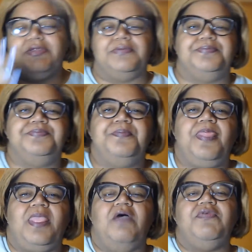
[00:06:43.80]
the
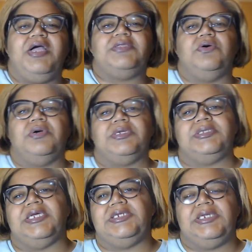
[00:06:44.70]

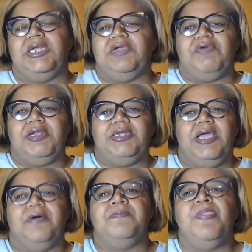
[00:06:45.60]
organization. I didn't write it
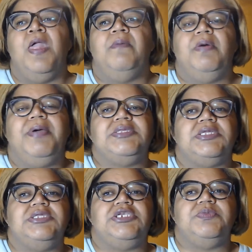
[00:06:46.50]
down. But
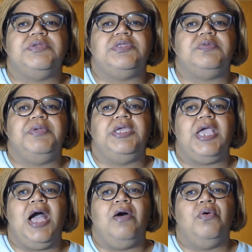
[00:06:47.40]
basically, she was speaking
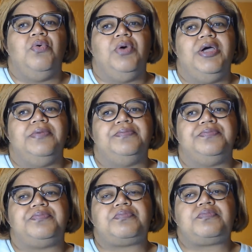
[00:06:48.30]
out on
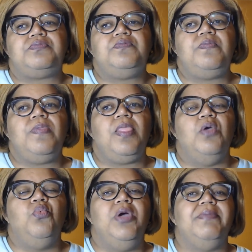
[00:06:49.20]

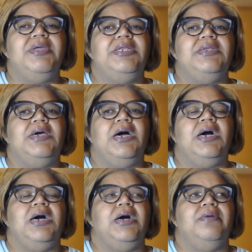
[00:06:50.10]
women
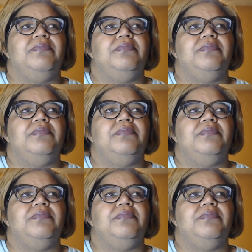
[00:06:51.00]
of